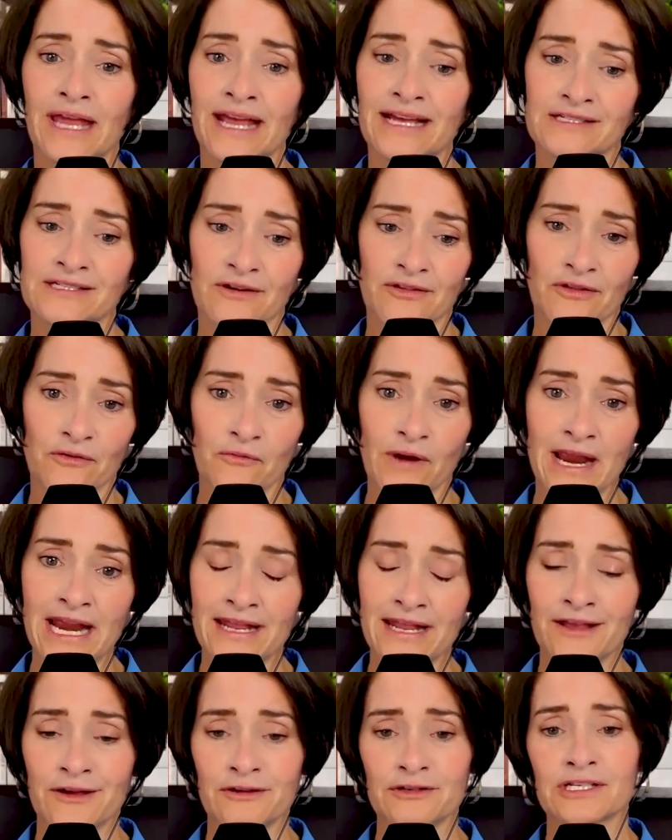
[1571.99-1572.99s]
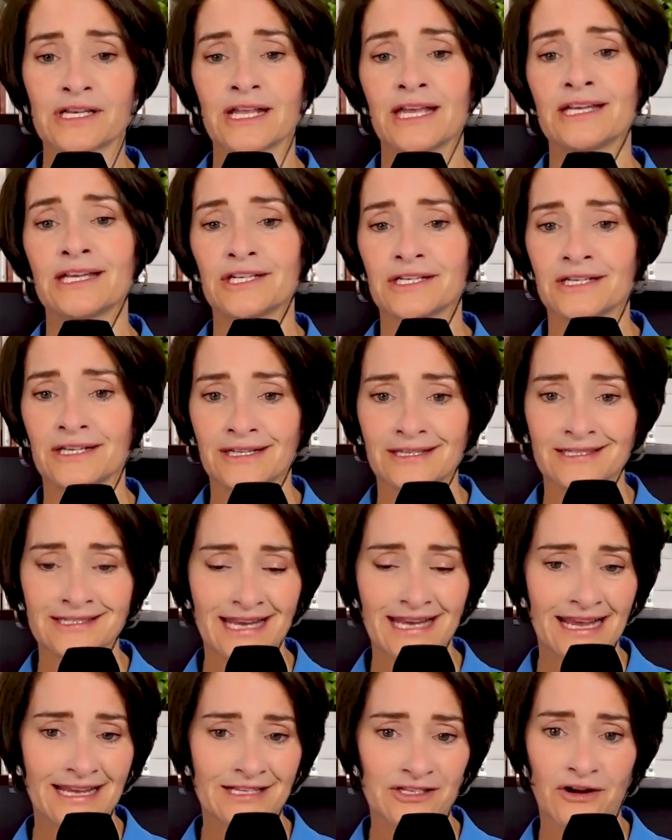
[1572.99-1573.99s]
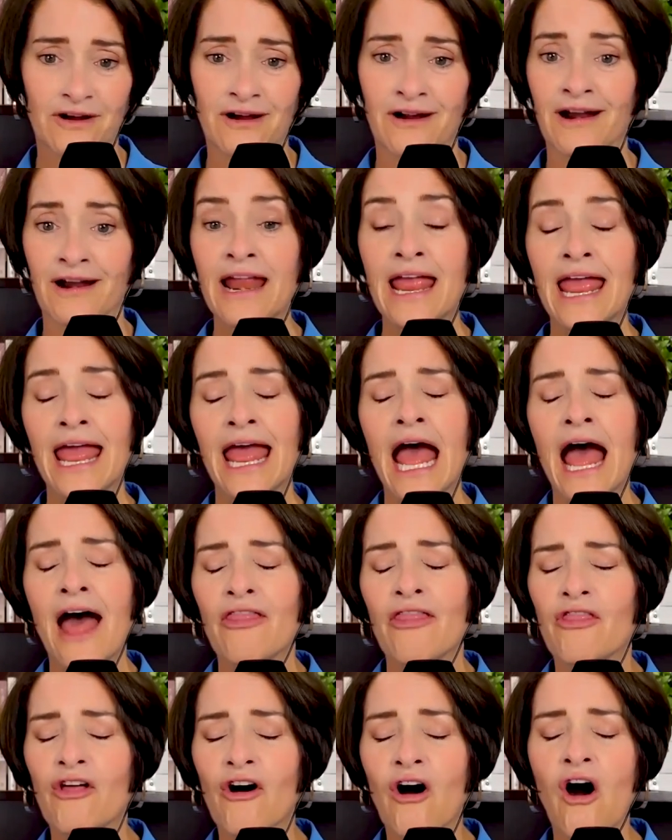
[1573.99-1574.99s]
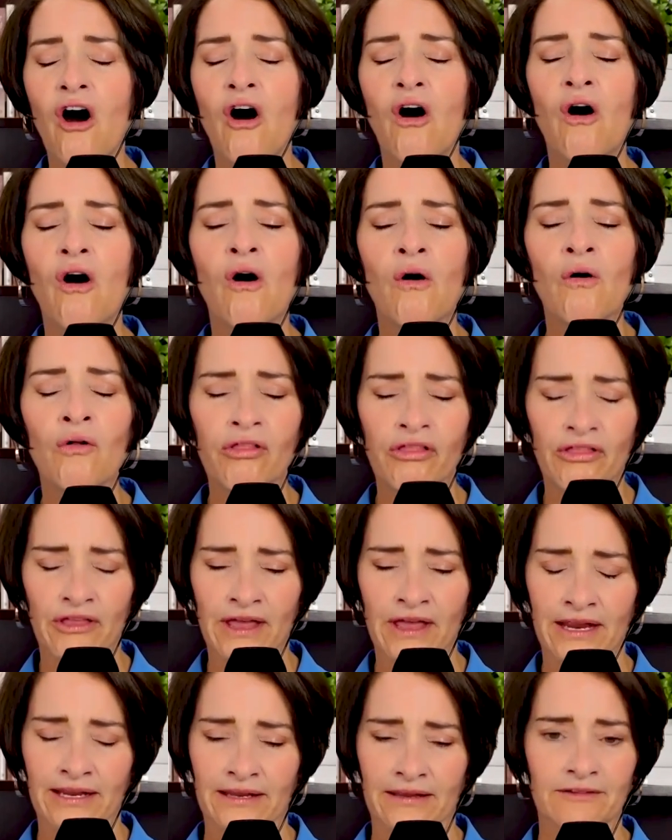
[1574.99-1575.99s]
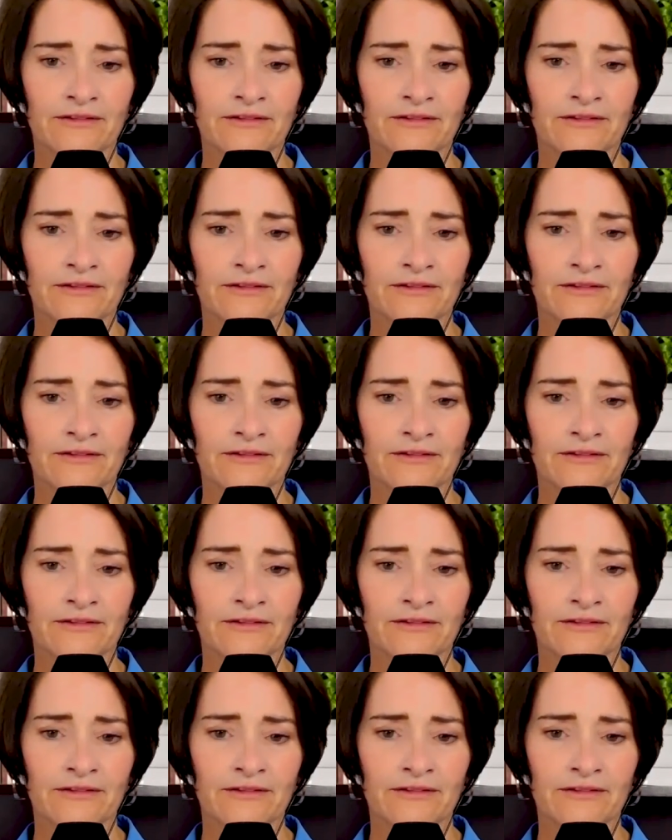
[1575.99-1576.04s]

as are the radio stations, as are the whole thing.